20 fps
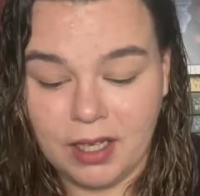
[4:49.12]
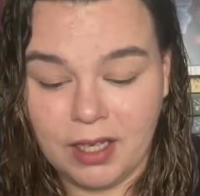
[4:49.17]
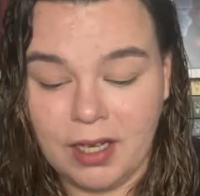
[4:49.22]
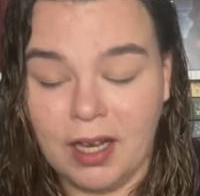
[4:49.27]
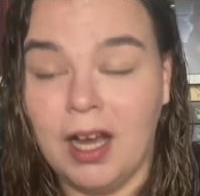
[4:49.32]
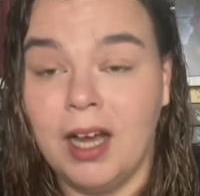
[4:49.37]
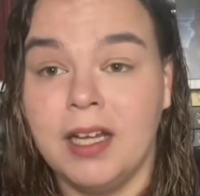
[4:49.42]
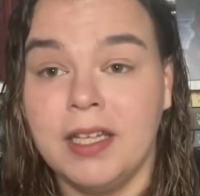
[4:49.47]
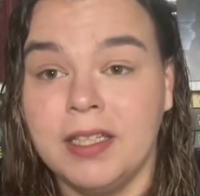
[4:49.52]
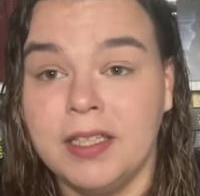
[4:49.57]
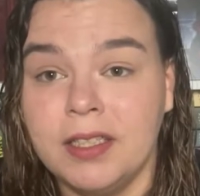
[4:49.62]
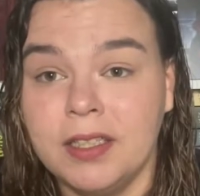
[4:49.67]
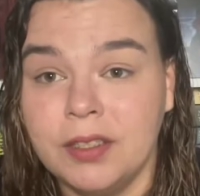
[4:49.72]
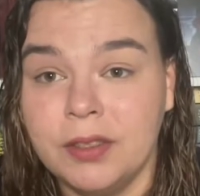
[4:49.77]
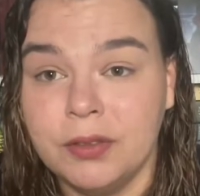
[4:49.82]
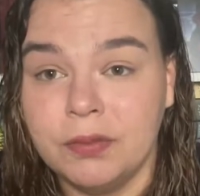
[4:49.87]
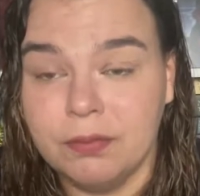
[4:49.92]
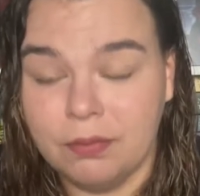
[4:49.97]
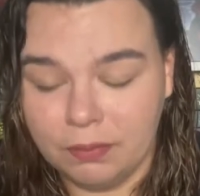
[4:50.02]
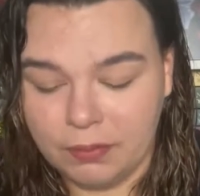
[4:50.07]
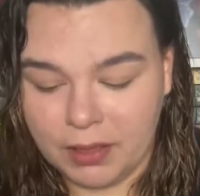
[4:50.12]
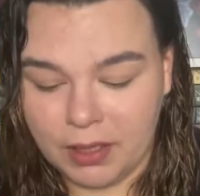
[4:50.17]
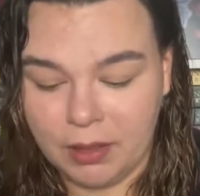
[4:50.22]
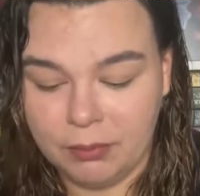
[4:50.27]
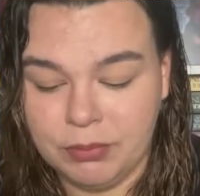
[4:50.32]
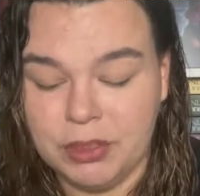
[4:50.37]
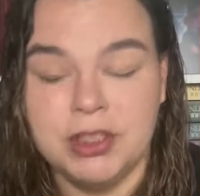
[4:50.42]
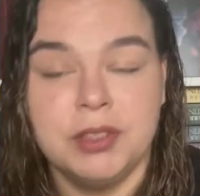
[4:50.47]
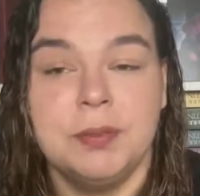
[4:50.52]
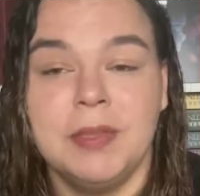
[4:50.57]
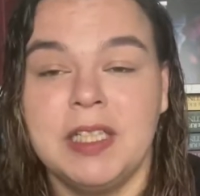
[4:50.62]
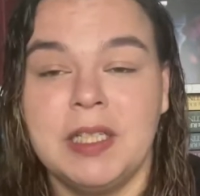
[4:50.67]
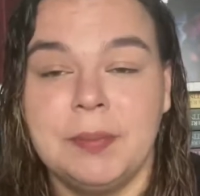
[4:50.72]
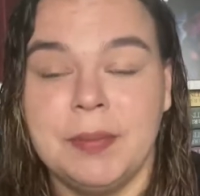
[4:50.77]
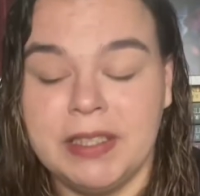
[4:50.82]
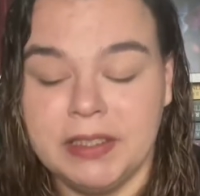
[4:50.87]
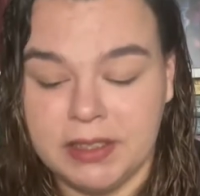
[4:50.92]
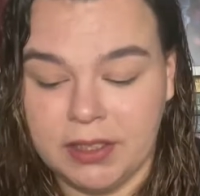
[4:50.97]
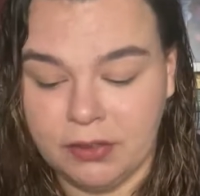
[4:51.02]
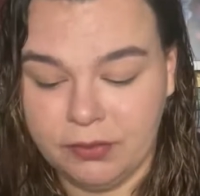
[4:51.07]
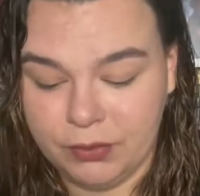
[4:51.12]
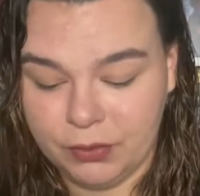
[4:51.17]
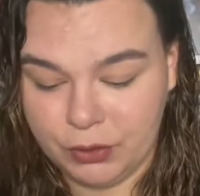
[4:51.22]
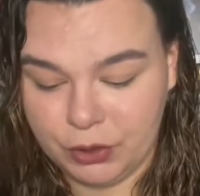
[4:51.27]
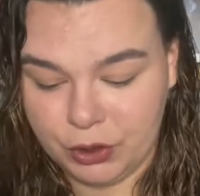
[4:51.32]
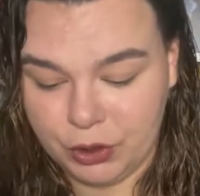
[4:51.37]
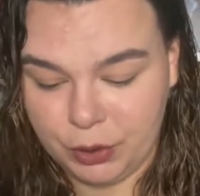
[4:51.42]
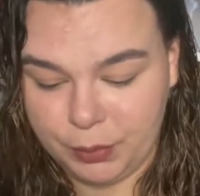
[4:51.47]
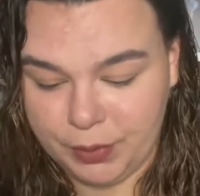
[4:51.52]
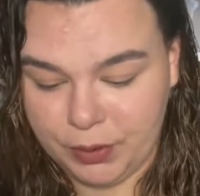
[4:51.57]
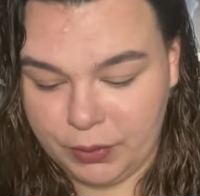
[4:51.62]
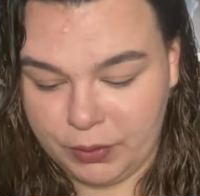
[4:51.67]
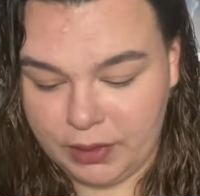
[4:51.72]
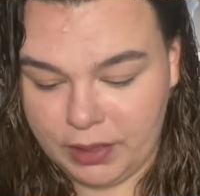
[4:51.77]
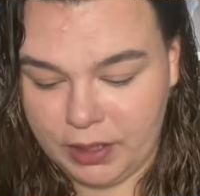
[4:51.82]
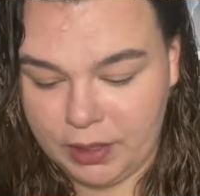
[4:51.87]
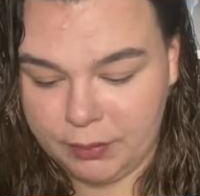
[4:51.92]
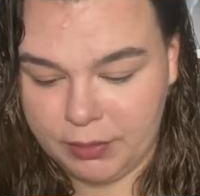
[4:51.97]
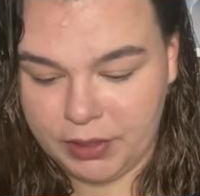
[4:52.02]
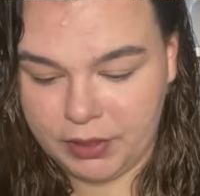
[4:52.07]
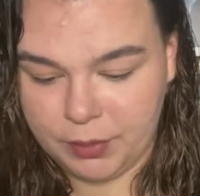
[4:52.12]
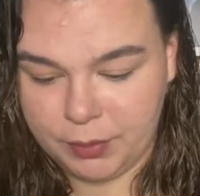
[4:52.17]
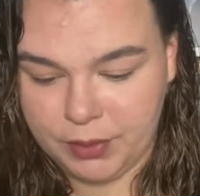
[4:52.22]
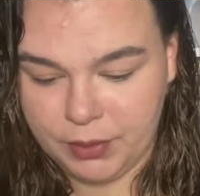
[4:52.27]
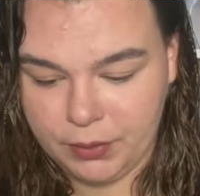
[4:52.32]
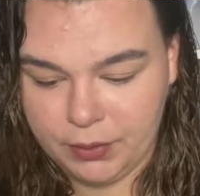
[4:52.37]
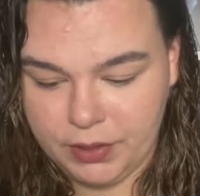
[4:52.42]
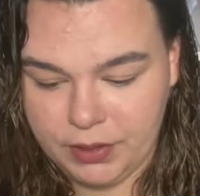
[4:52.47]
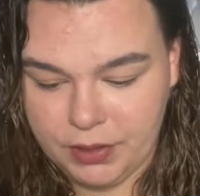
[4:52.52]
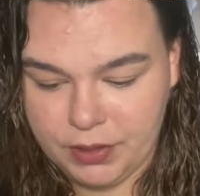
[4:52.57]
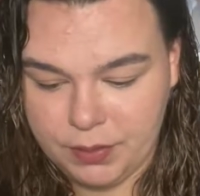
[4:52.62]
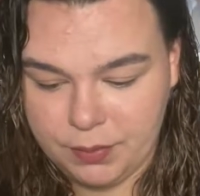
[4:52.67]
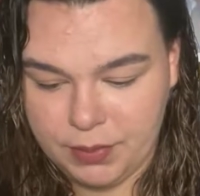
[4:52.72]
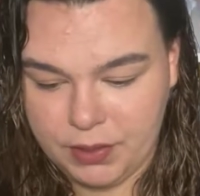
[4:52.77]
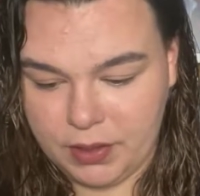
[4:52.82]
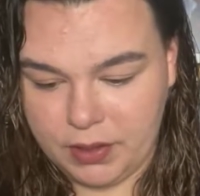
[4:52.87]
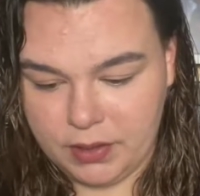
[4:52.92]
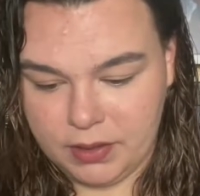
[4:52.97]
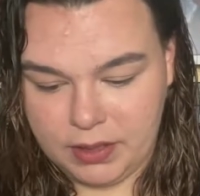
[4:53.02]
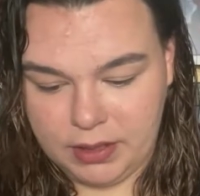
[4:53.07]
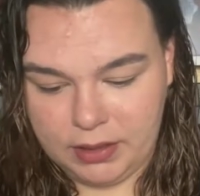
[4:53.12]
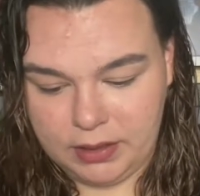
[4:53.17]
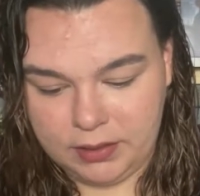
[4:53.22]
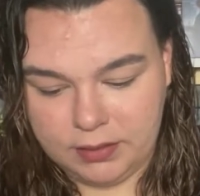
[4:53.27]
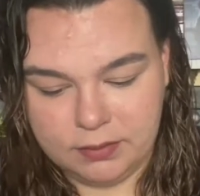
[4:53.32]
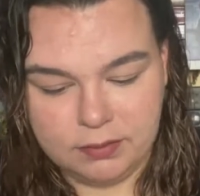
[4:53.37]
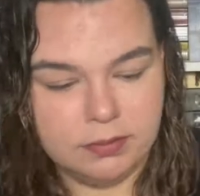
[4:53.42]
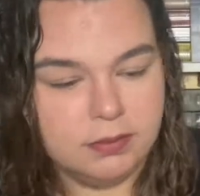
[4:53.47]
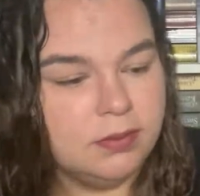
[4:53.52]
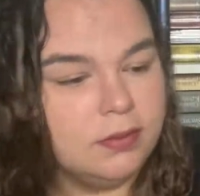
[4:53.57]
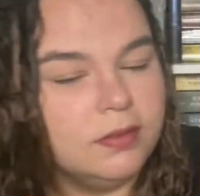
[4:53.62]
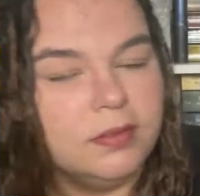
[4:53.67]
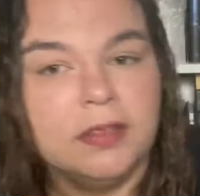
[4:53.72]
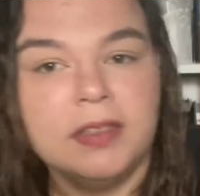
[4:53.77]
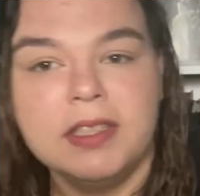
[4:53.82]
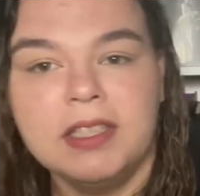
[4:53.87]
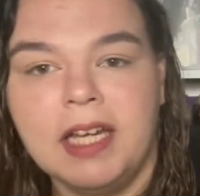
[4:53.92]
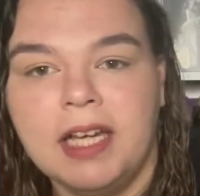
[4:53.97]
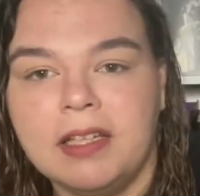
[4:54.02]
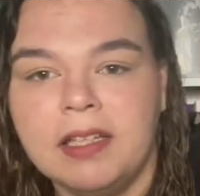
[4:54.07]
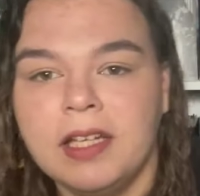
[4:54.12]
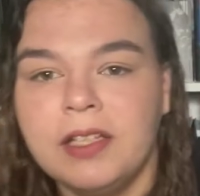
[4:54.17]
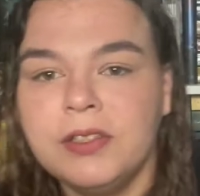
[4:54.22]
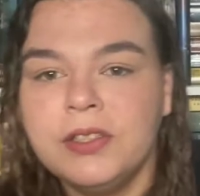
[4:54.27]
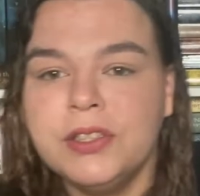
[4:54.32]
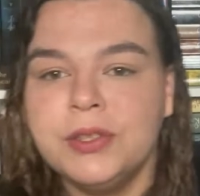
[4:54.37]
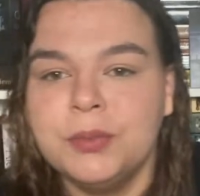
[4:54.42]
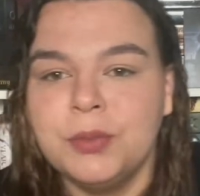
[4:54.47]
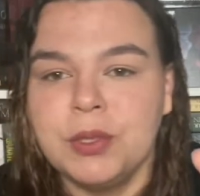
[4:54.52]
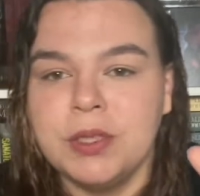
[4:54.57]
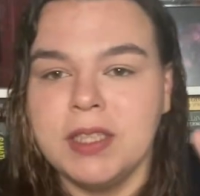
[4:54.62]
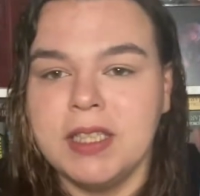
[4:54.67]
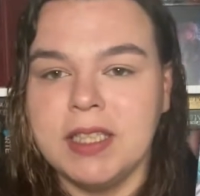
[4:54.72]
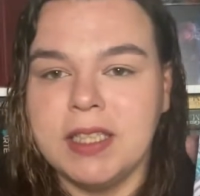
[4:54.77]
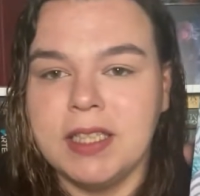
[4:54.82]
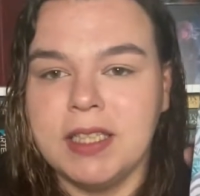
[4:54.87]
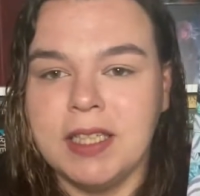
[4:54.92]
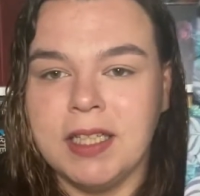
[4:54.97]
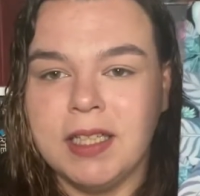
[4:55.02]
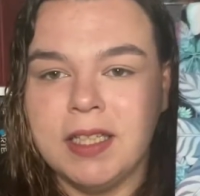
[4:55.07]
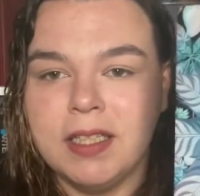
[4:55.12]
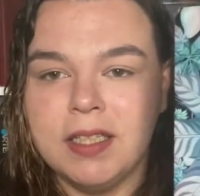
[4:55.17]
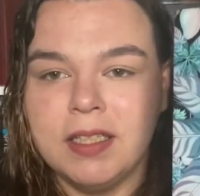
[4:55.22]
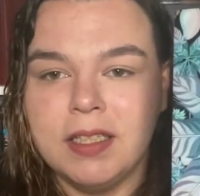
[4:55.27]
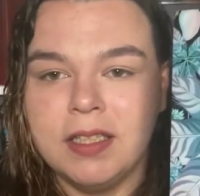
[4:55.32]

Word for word: I am just making myself look stupid on camera, to be honest, but like, yeah, that looks more like it.